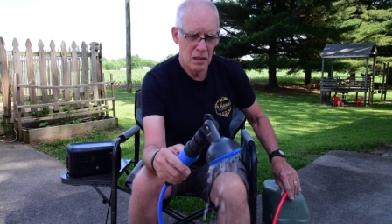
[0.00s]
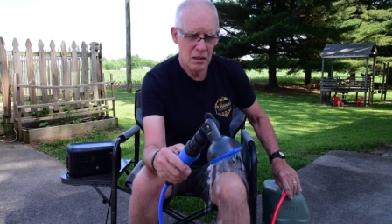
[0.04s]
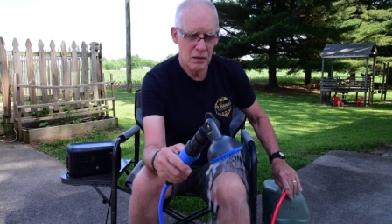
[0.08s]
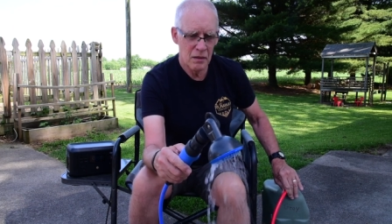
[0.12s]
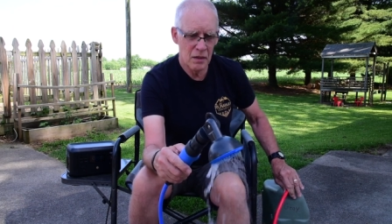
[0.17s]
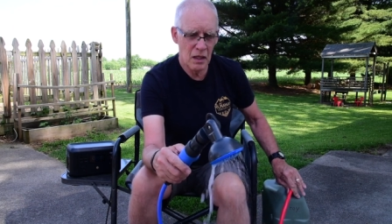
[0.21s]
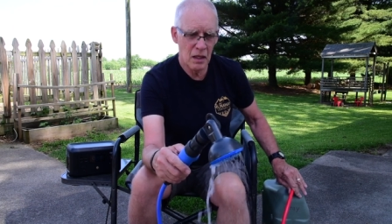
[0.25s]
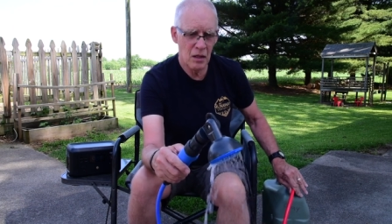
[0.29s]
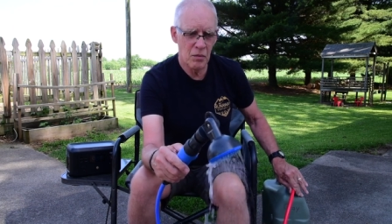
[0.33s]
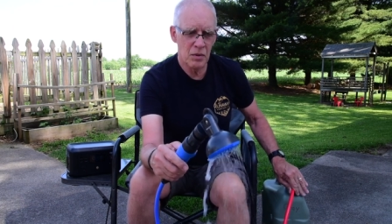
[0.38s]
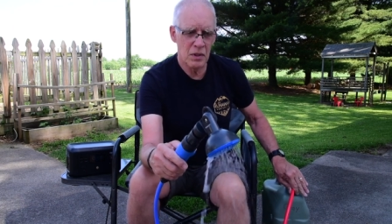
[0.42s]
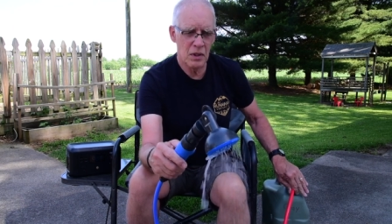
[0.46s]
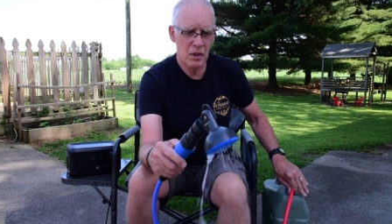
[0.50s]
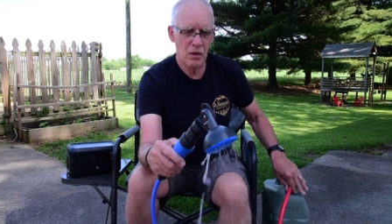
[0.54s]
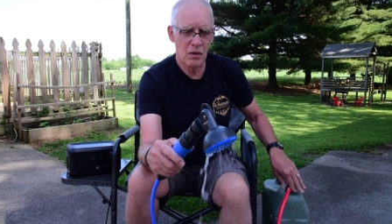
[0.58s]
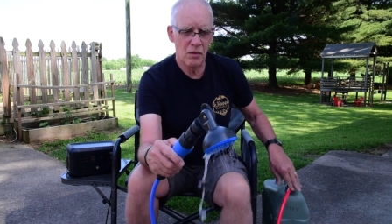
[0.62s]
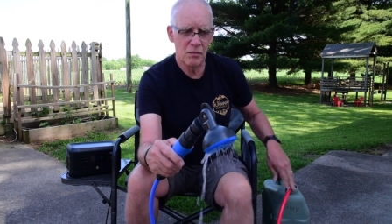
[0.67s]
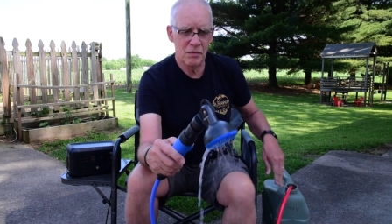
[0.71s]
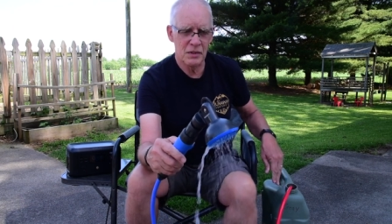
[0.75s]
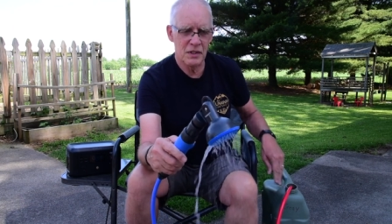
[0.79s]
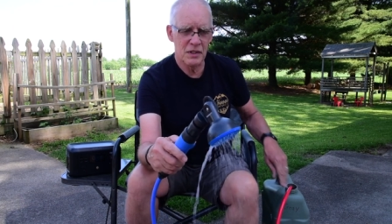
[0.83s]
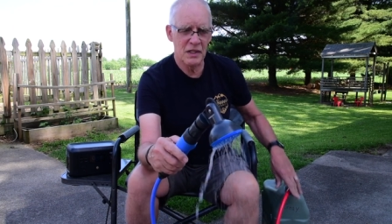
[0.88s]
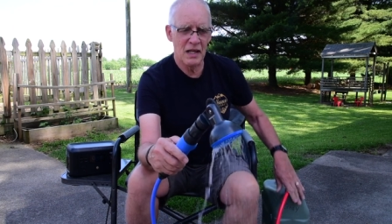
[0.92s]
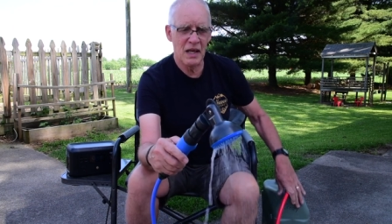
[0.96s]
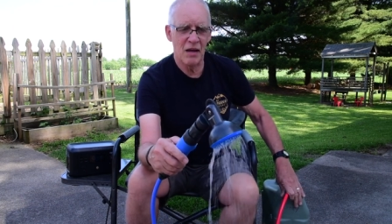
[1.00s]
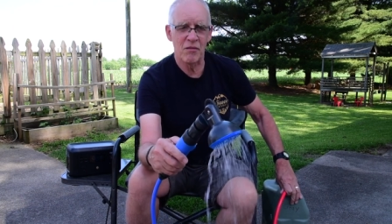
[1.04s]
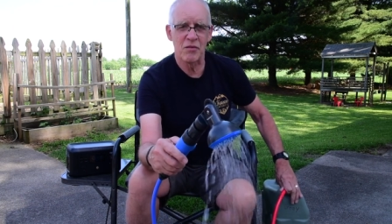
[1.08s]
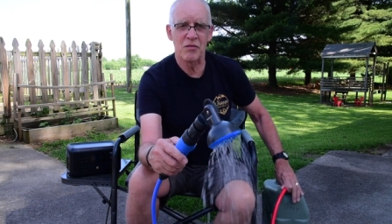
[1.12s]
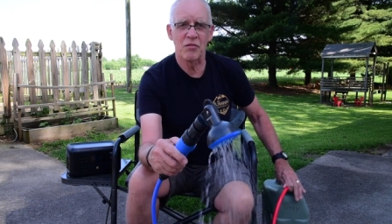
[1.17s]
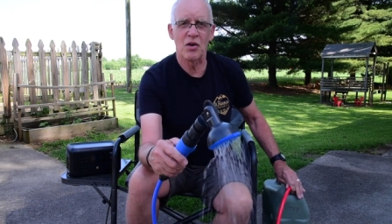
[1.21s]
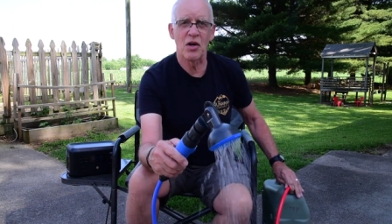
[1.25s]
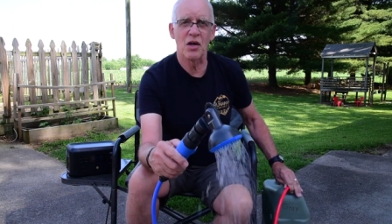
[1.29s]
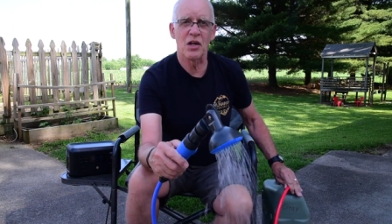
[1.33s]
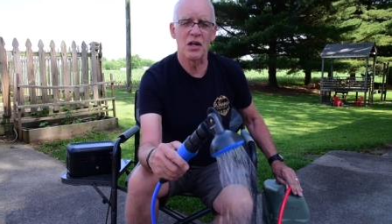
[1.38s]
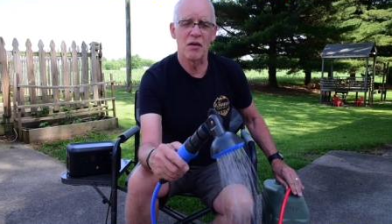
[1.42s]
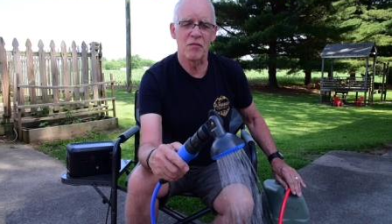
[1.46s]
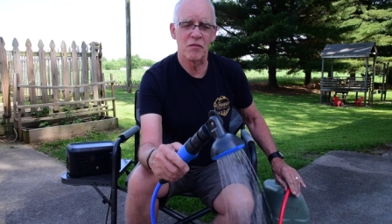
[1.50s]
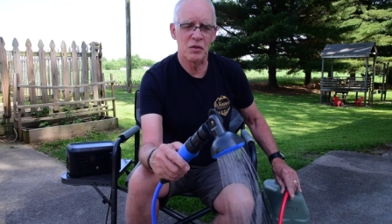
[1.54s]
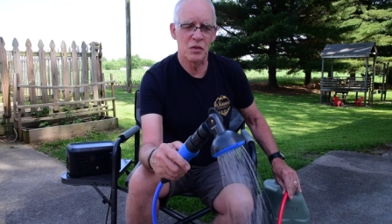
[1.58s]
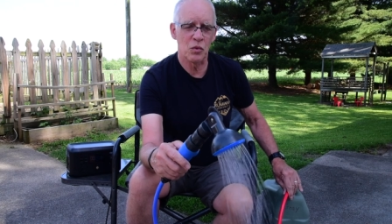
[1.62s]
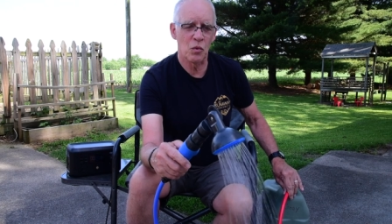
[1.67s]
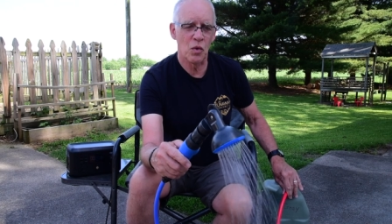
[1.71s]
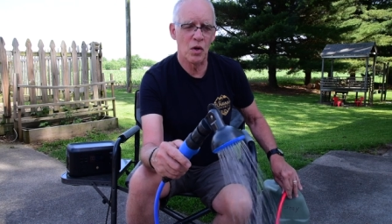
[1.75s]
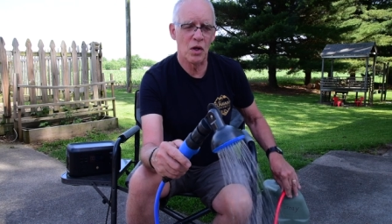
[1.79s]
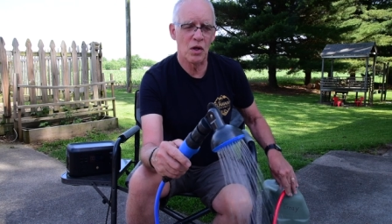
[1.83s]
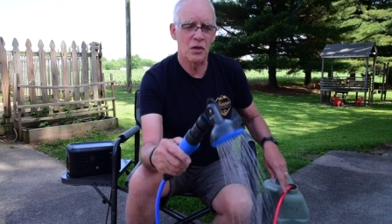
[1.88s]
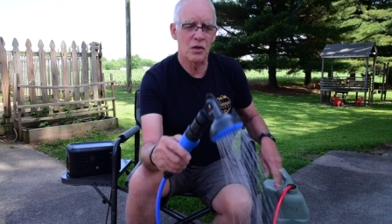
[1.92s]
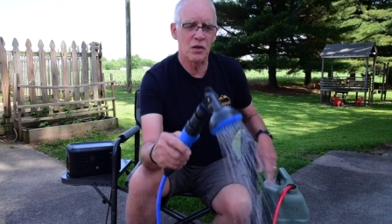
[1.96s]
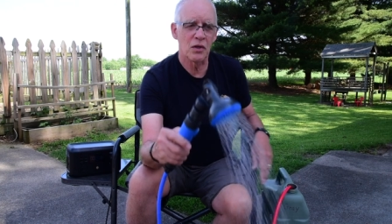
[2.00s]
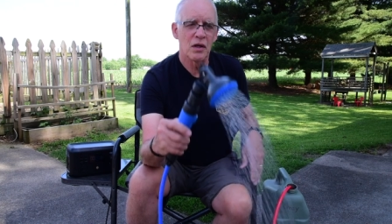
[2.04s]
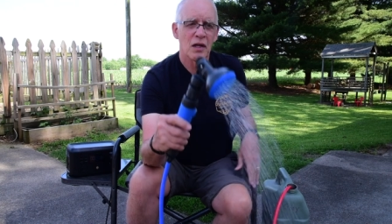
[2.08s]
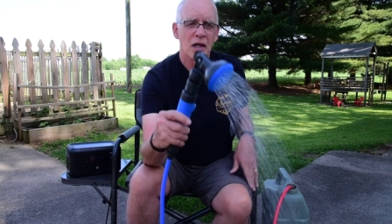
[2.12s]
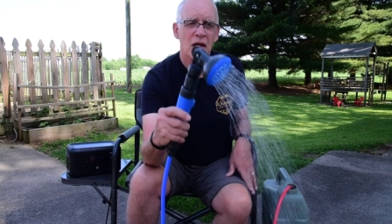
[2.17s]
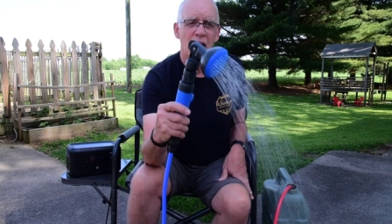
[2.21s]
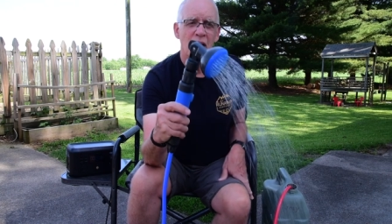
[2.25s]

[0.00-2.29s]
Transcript: There we go. Didn't have it far enough in the water.